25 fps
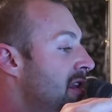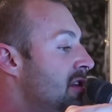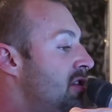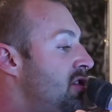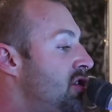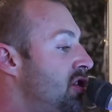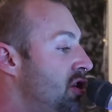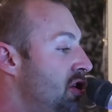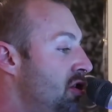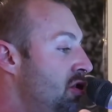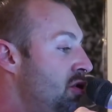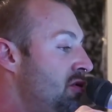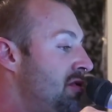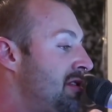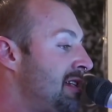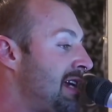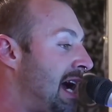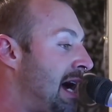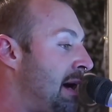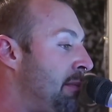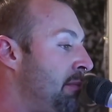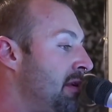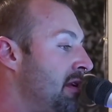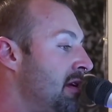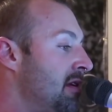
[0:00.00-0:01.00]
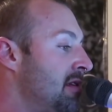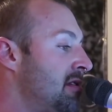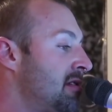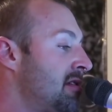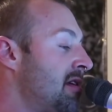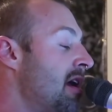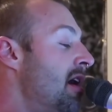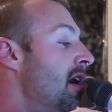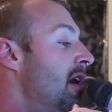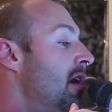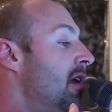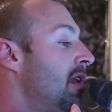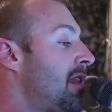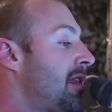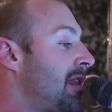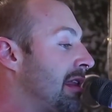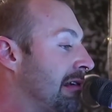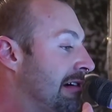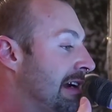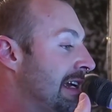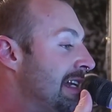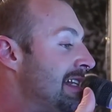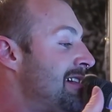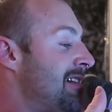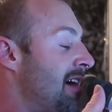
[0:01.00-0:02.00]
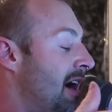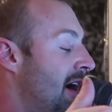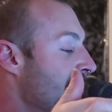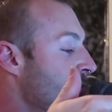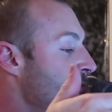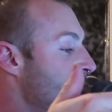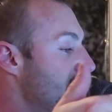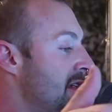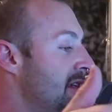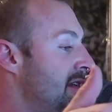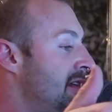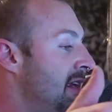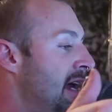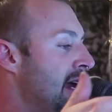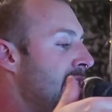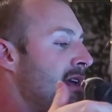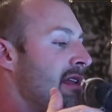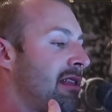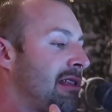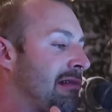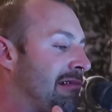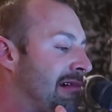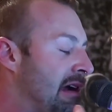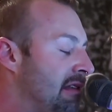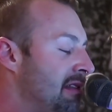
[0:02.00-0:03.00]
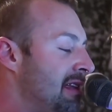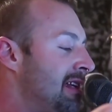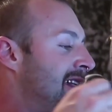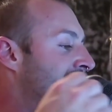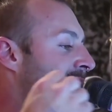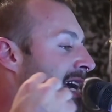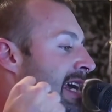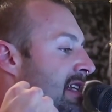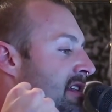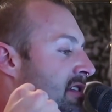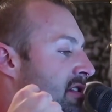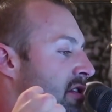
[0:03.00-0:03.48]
the two tablets three times a day throughout the day,